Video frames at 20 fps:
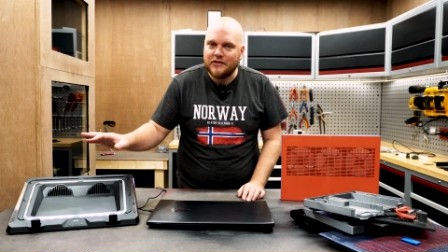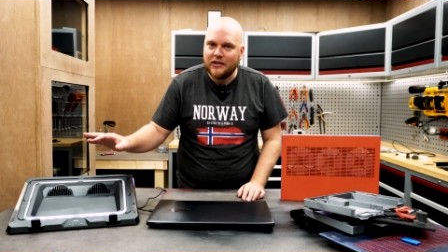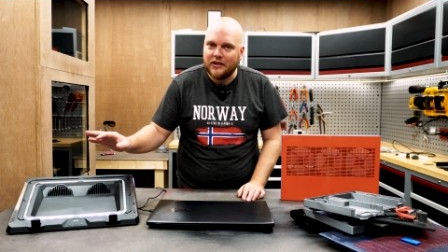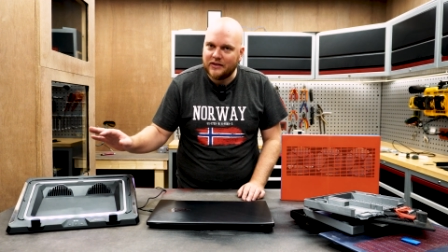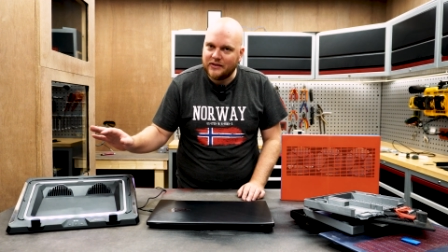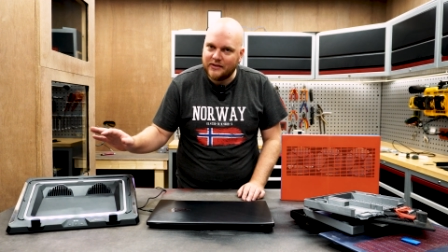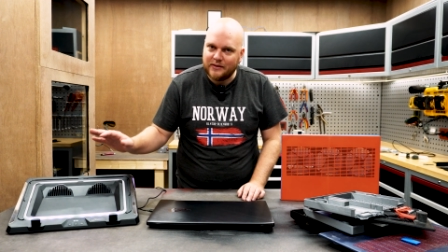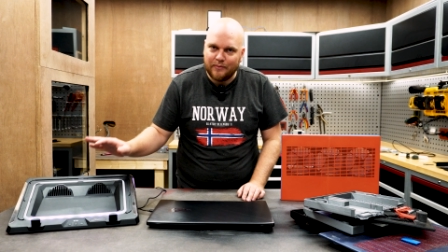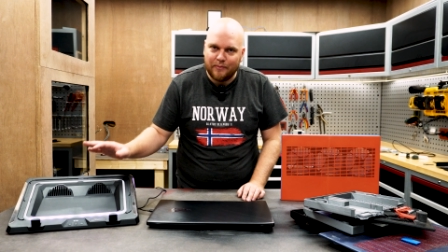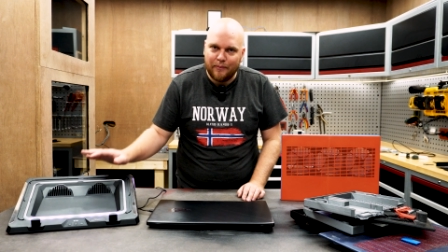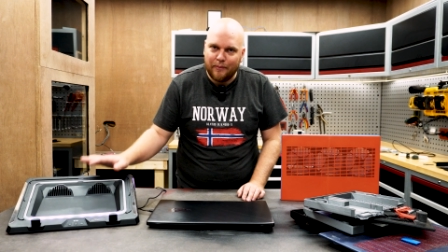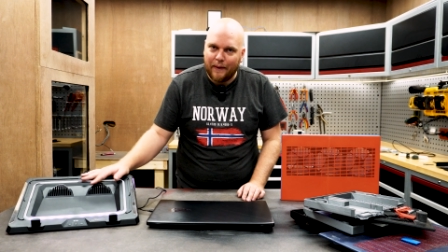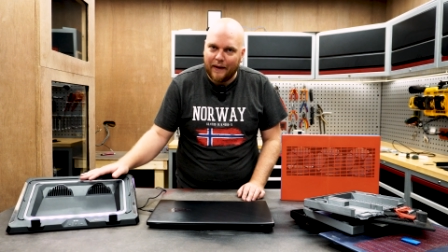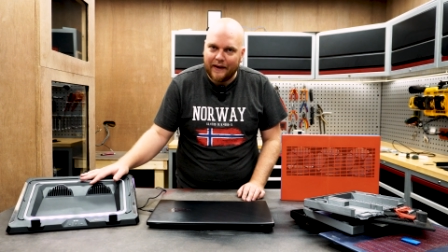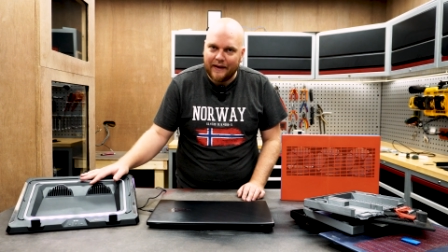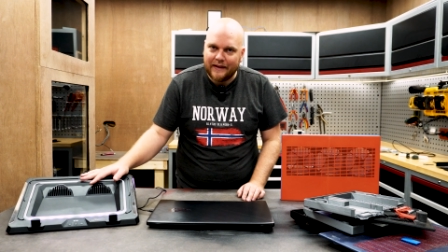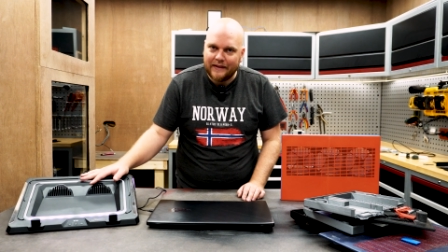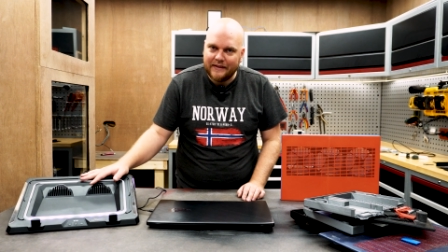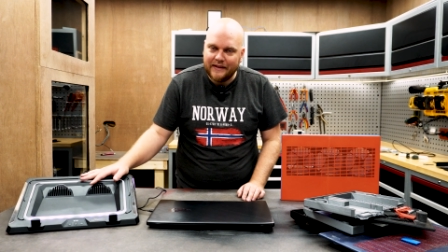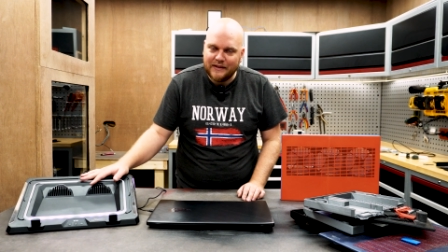just
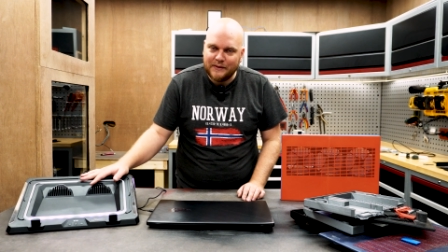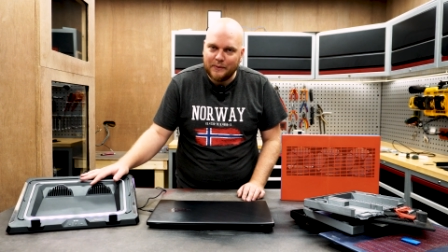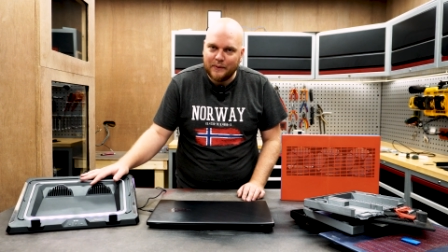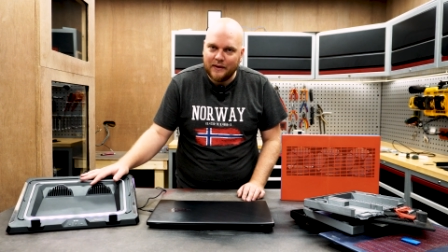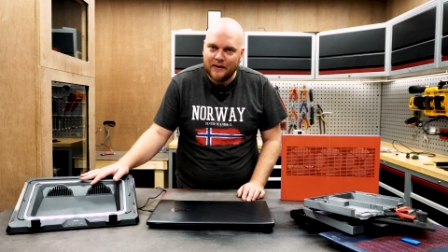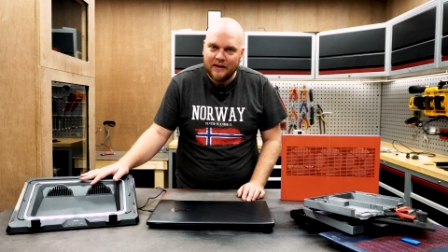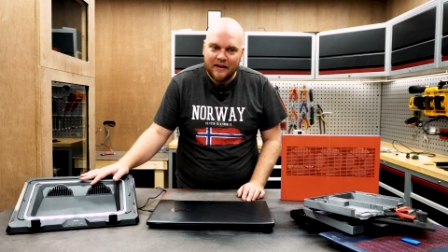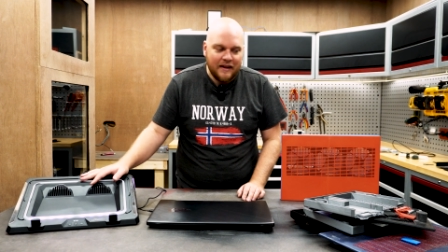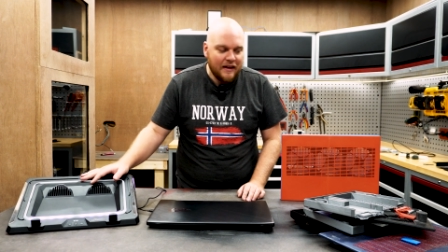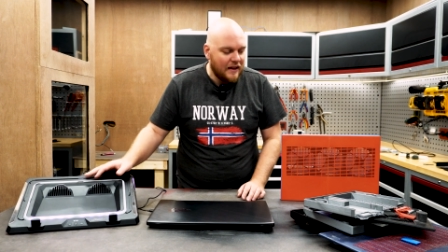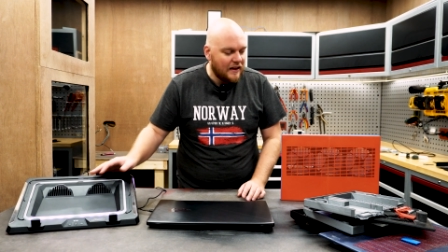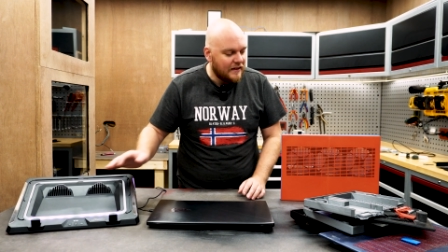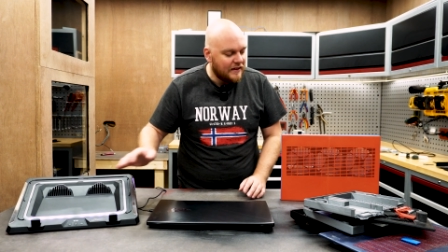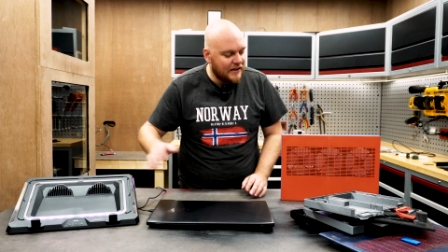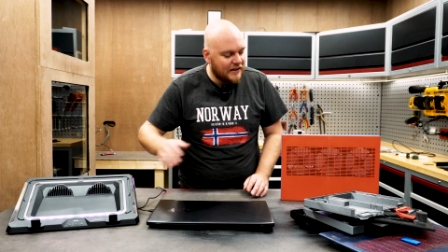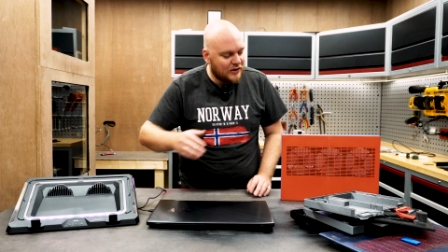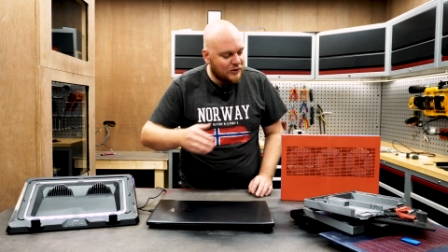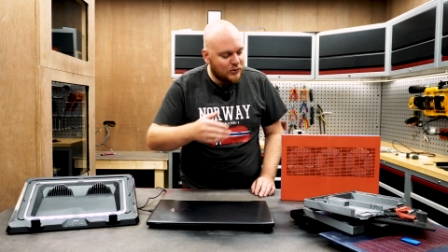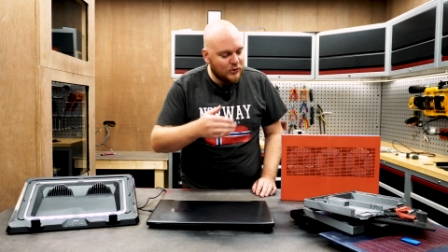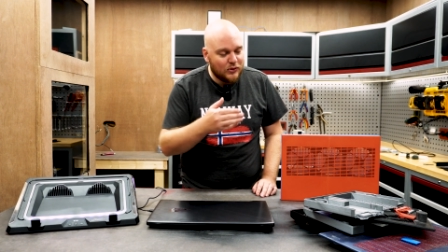buying this one.
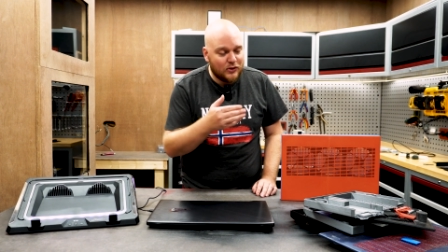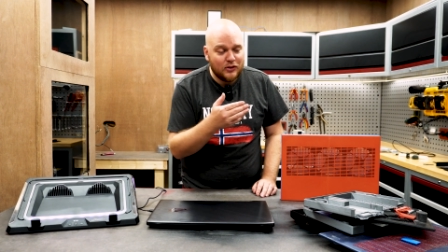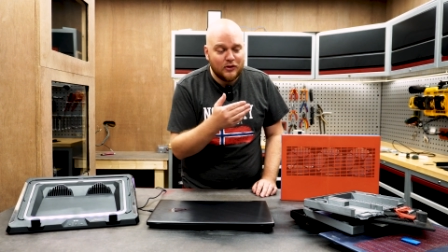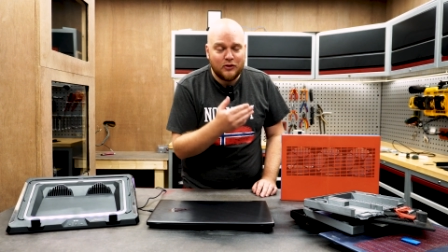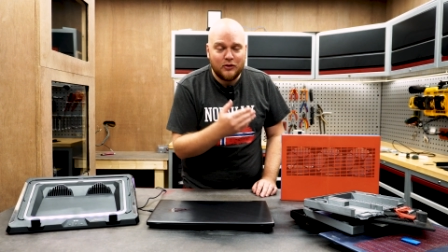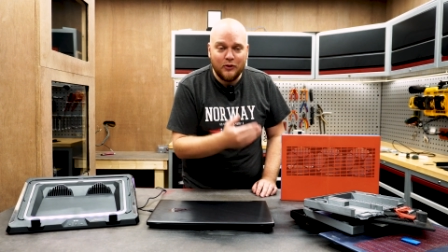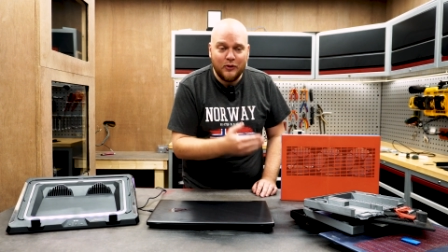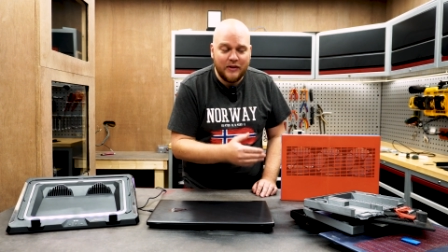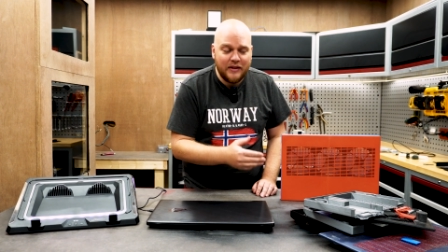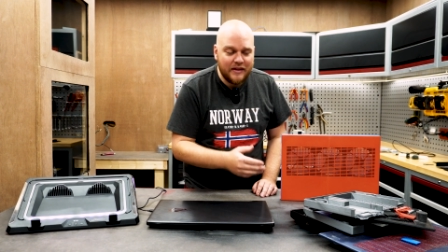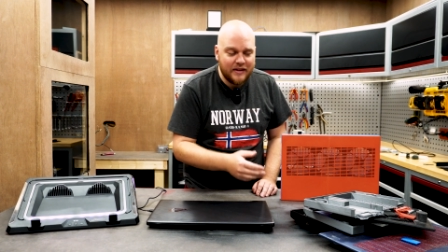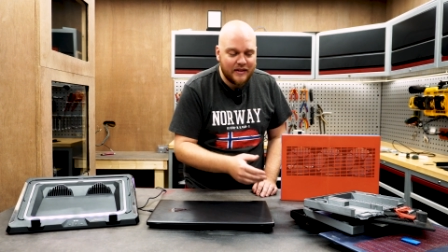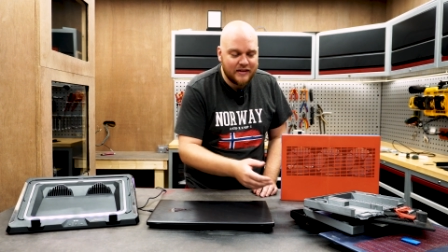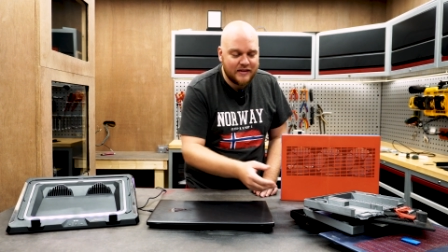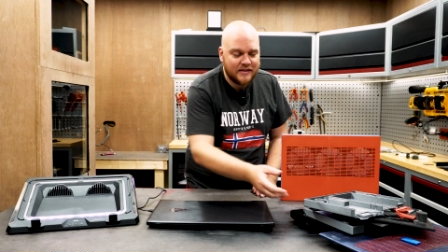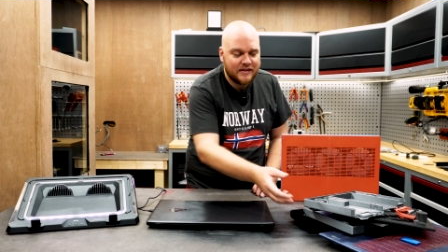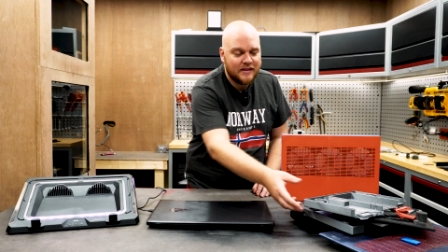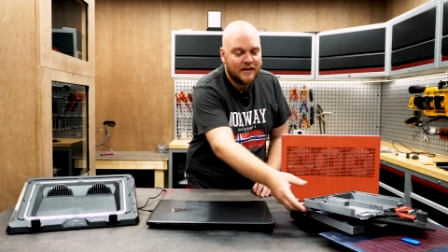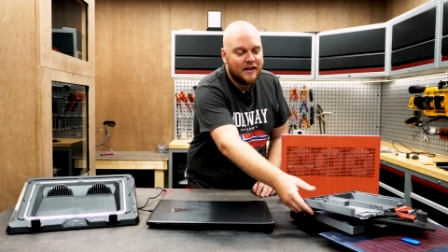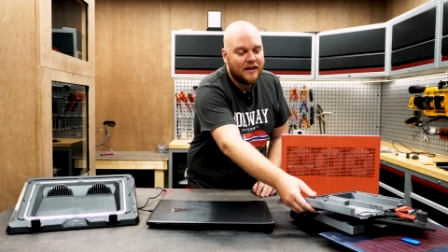This took two
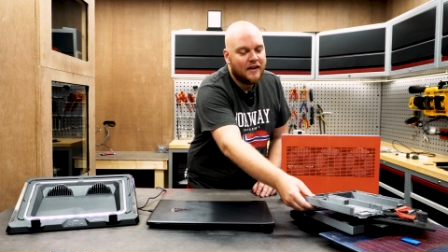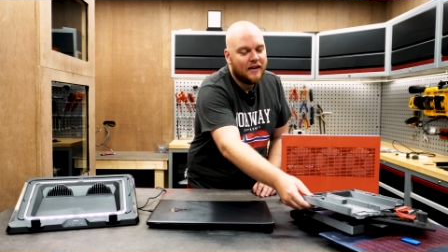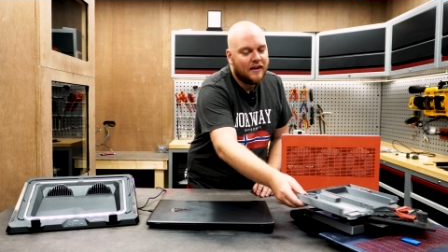years,